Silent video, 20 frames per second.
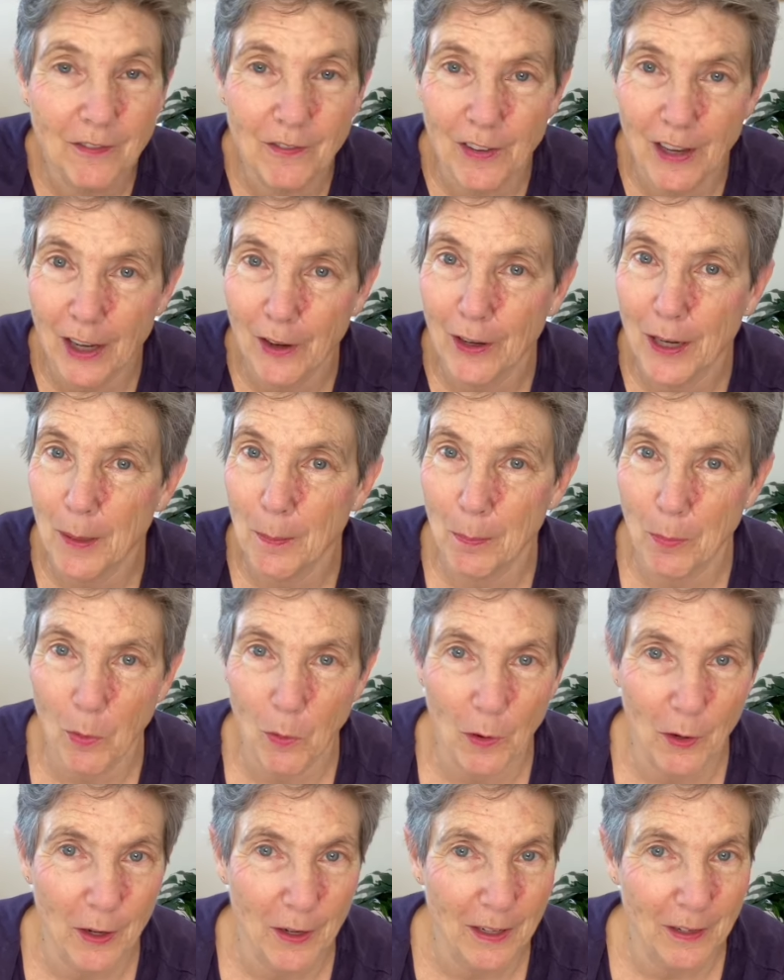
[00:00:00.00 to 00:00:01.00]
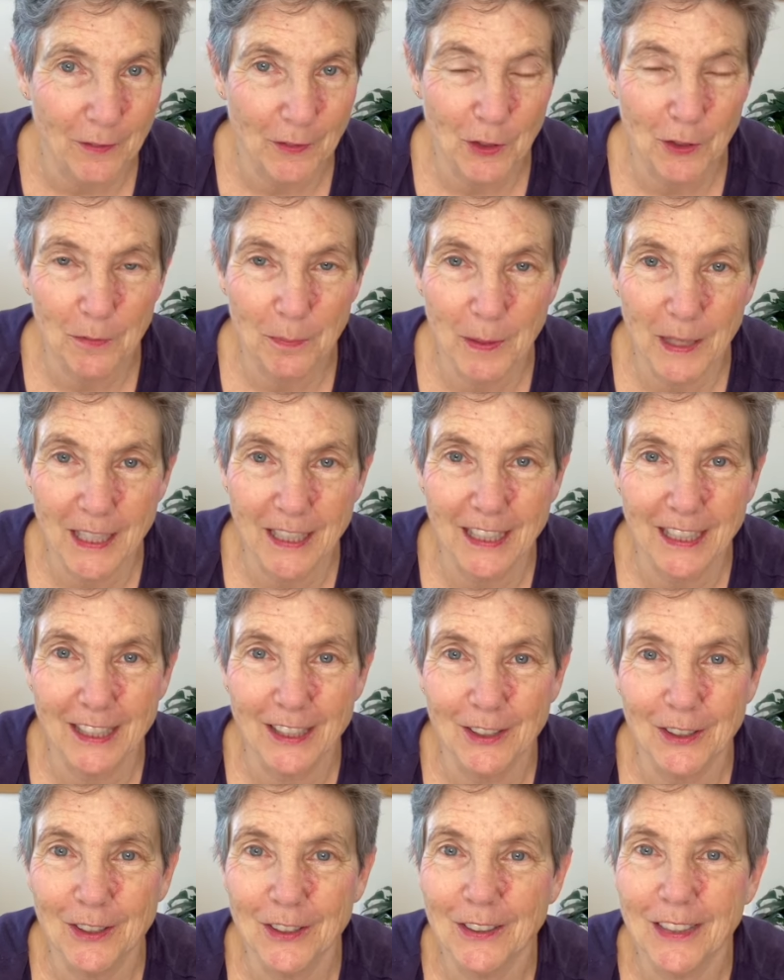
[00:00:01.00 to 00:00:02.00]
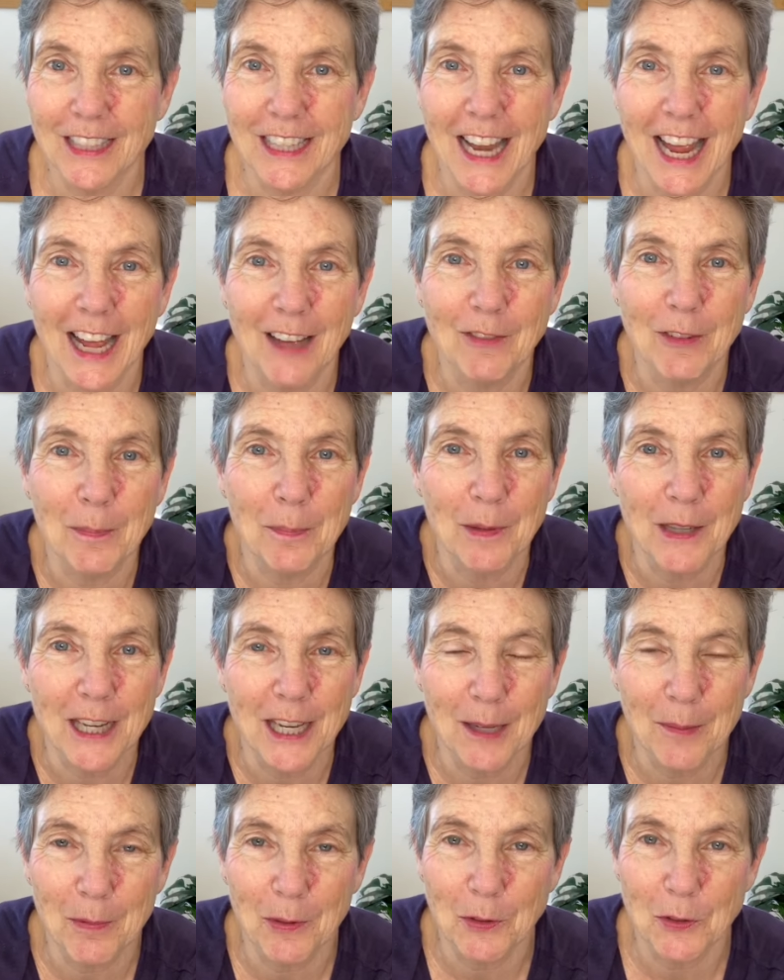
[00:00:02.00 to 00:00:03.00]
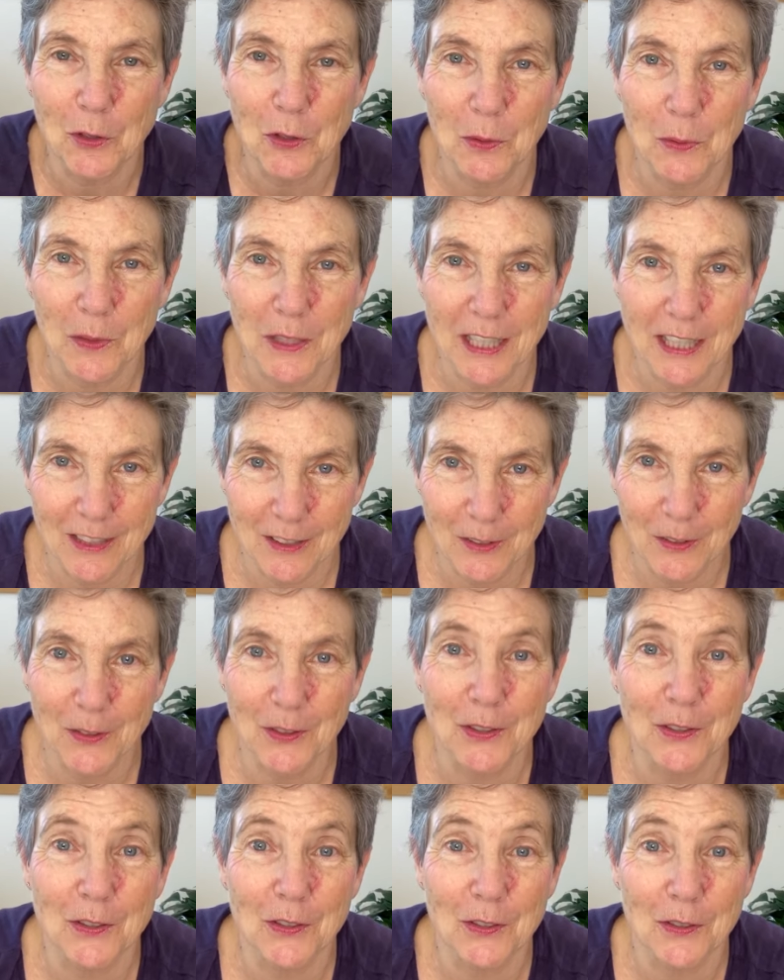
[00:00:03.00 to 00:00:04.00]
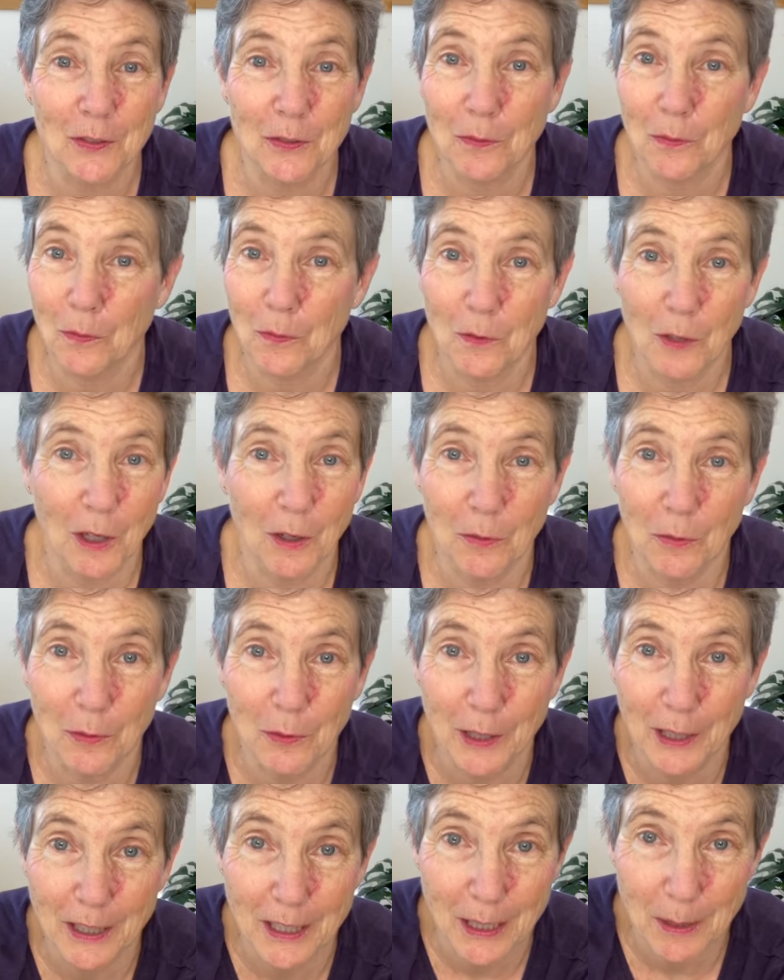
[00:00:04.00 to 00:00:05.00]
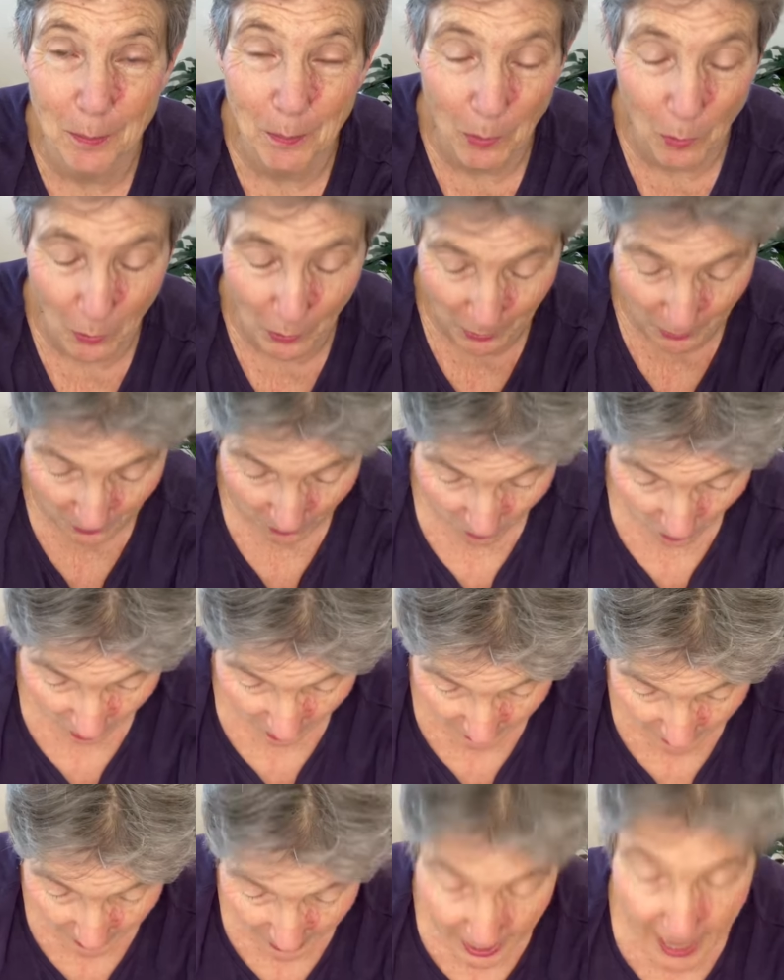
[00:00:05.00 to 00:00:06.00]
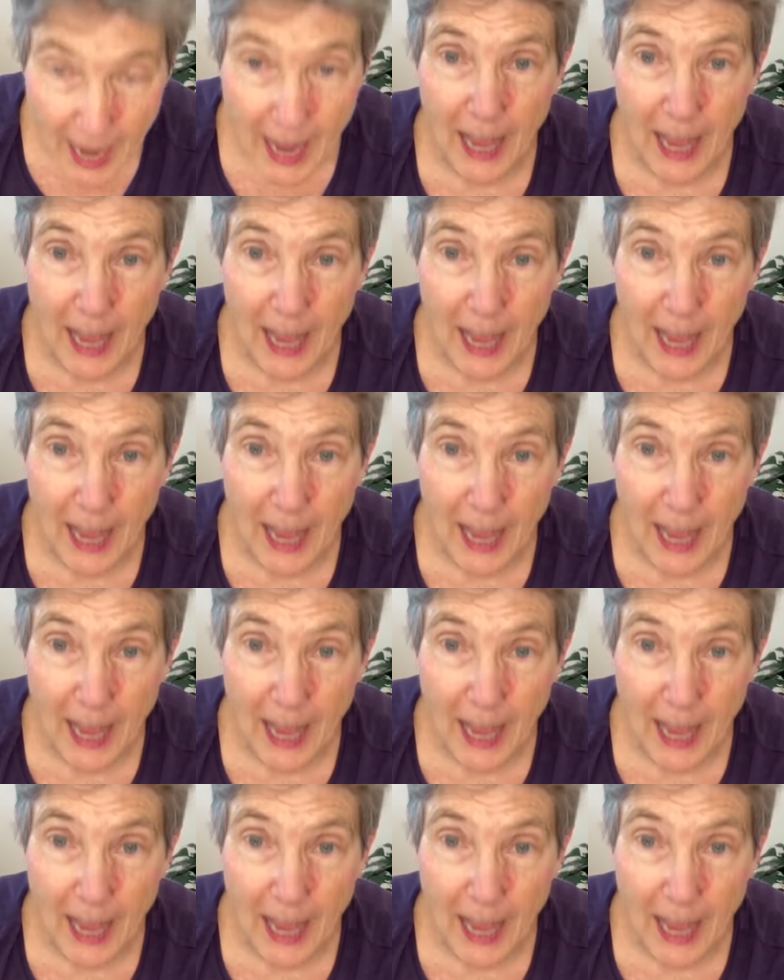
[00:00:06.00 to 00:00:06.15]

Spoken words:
Very important. If you've been ill and haven't been able to heal, this is a really important one.